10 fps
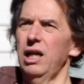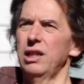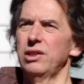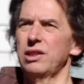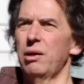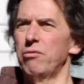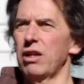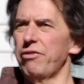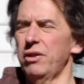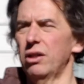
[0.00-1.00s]
some
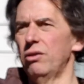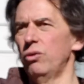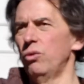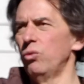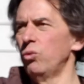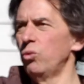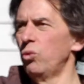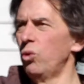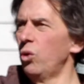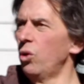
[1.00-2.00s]
ruffian,
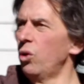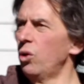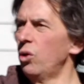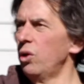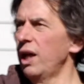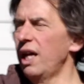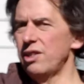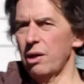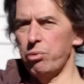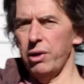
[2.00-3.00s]
ends
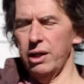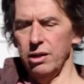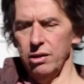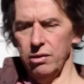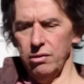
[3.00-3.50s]
up pregnant.